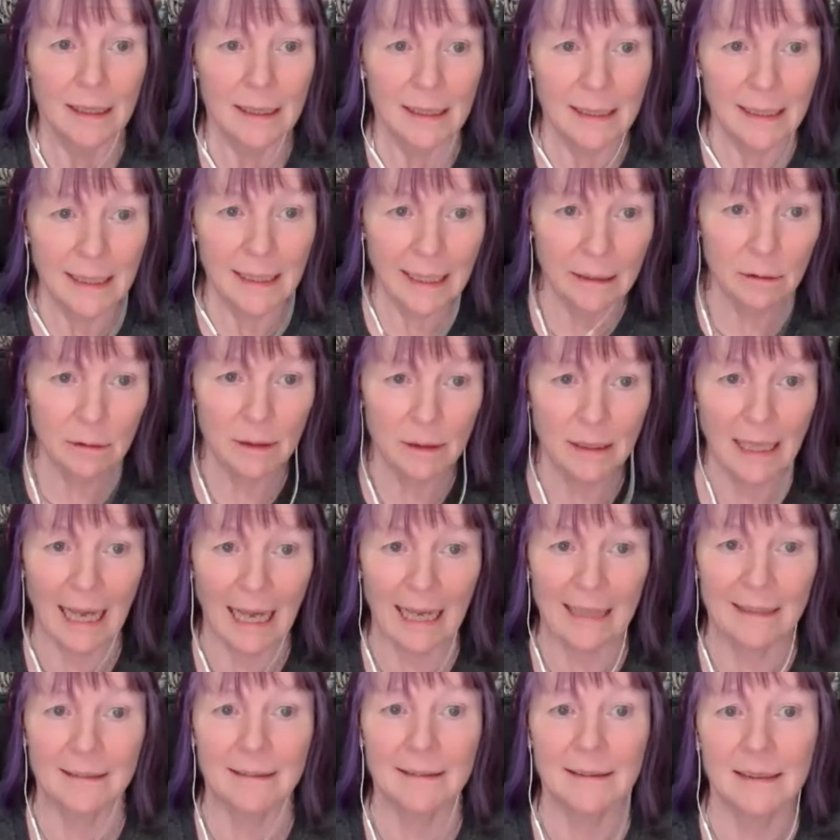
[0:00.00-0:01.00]
Neil
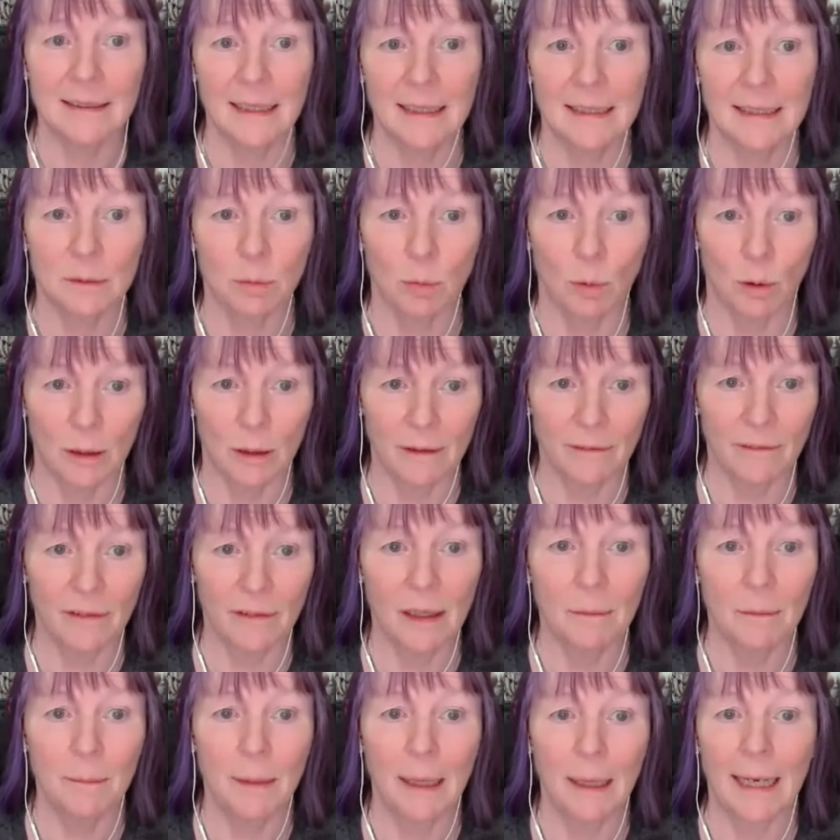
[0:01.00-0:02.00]
Kantz is one of
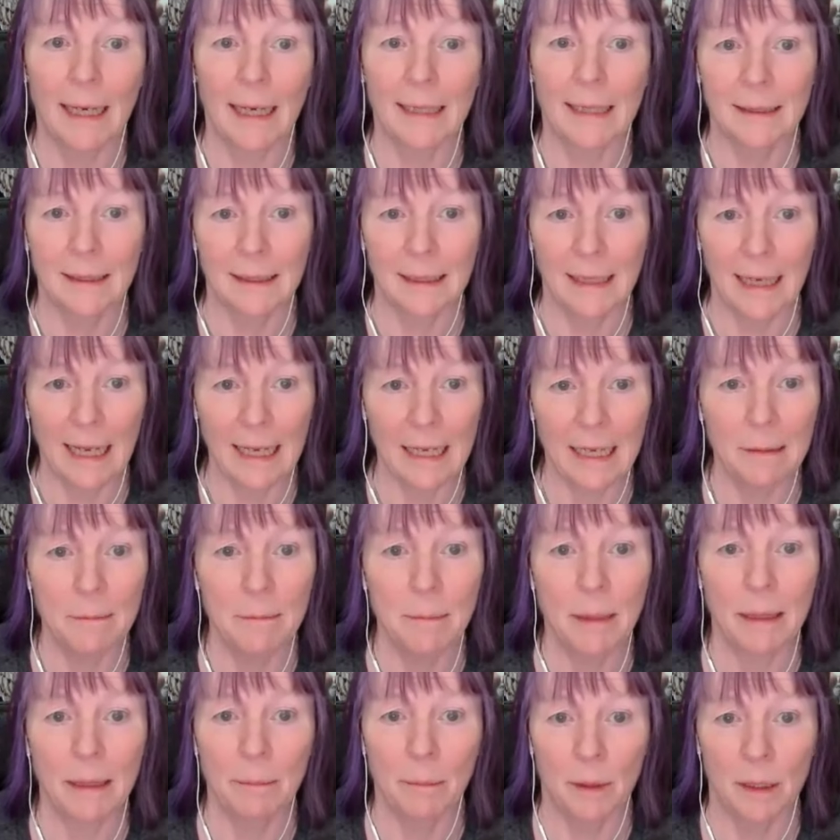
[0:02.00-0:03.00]
them, and the
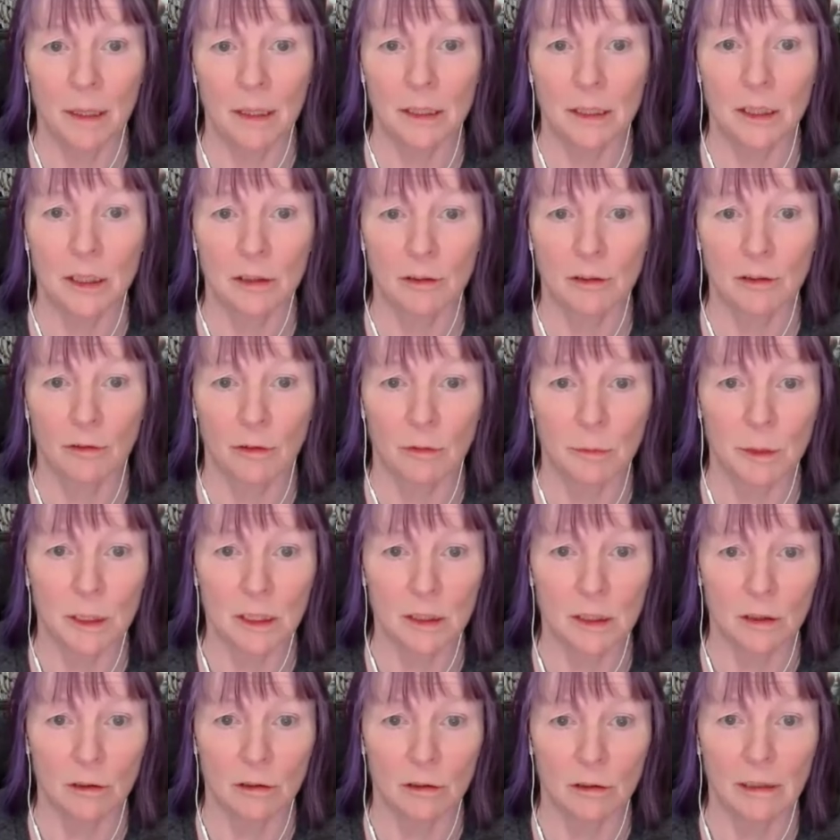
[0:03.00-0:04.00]
name emerged from a
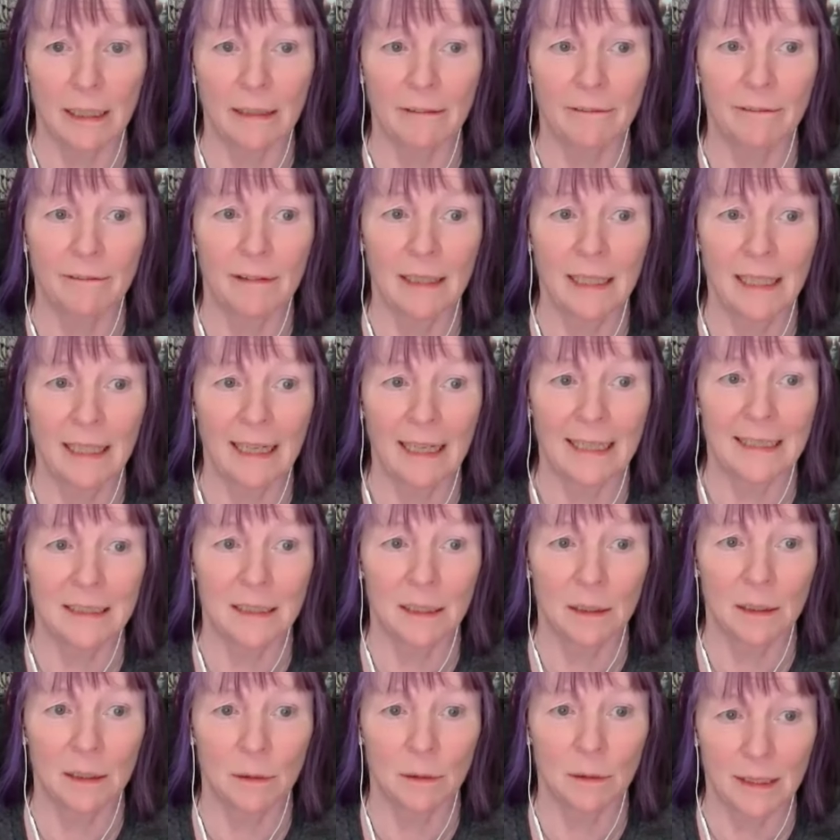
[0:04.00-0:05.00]
story
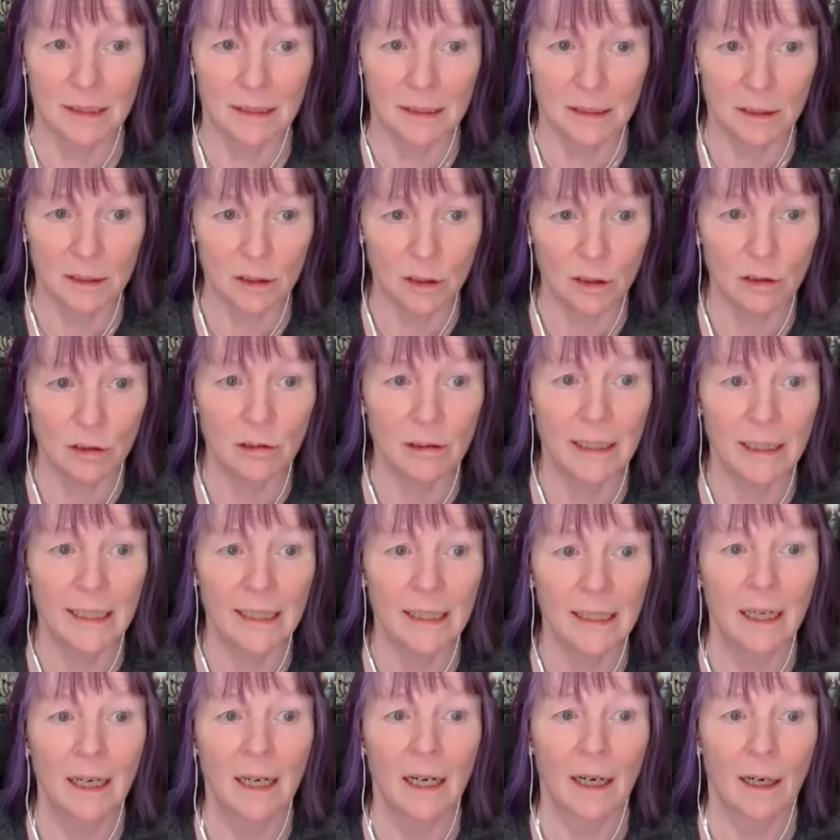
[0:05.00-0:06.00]
affiliated with the
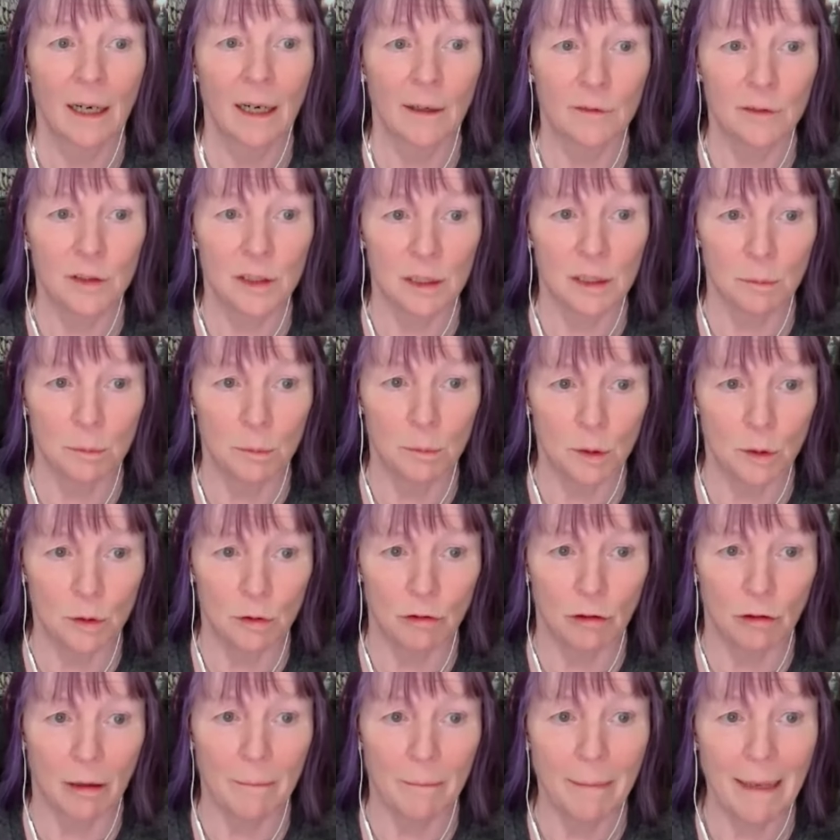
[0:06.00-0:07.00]
story of
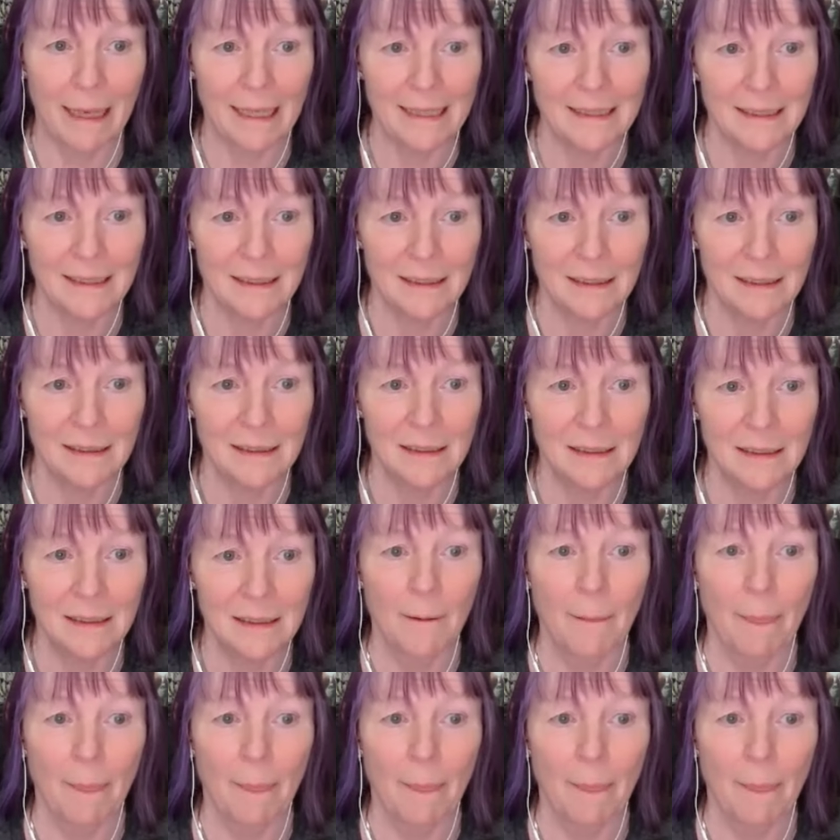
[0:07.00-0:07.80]
Samudra Manthan,